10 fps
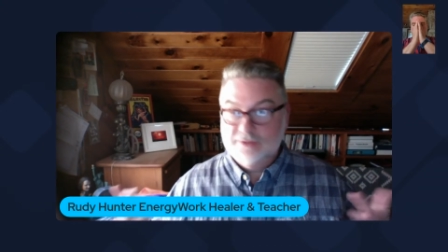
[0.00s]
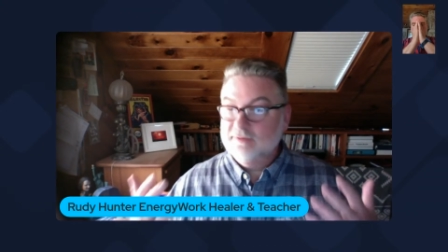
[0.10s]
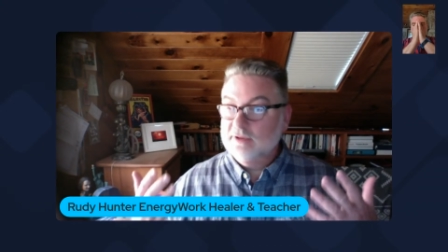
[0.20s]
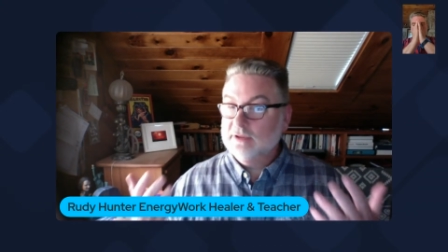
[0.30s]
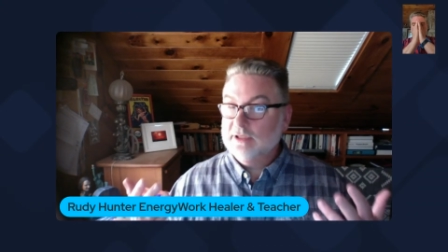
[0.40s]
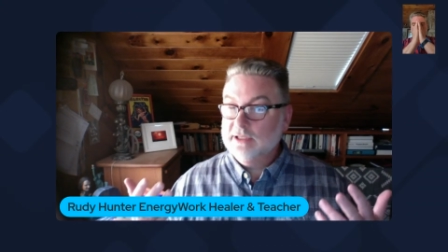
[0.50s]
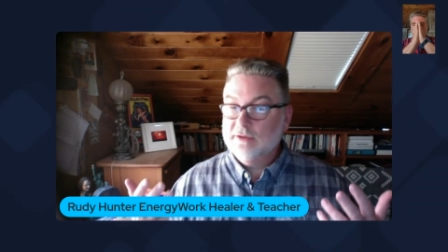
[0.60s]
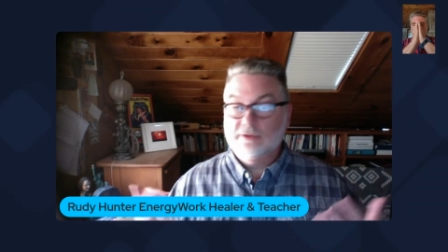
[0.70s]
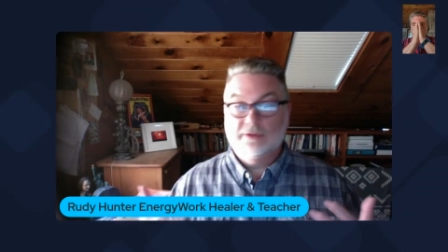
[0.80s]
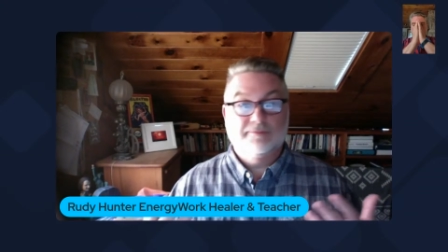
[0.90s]
Do you feel
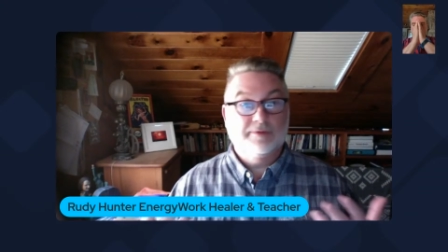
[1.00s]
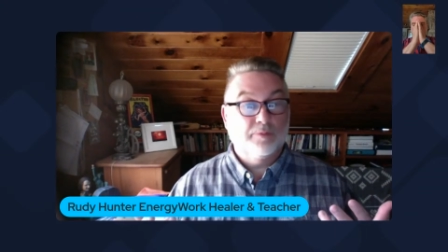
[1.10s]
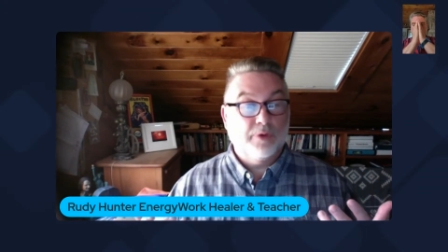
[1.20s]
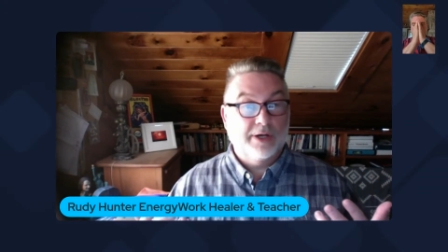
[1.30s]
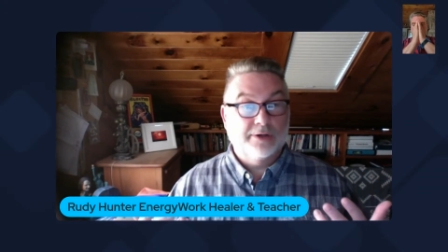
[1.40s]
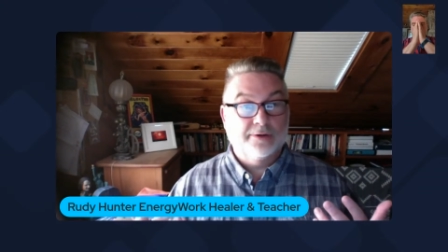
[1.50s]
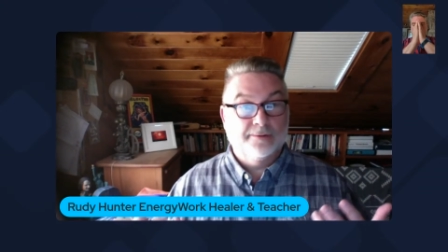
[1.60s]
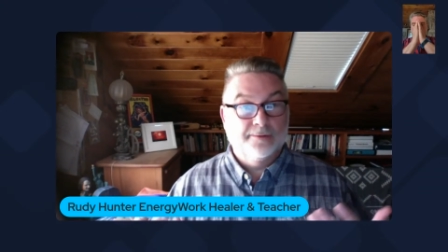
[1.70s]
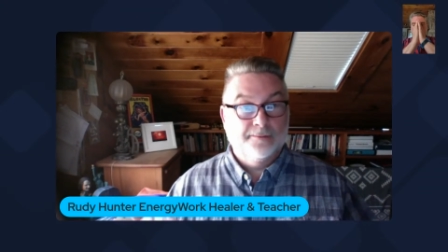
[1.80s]
clearer? Do you feel brighter?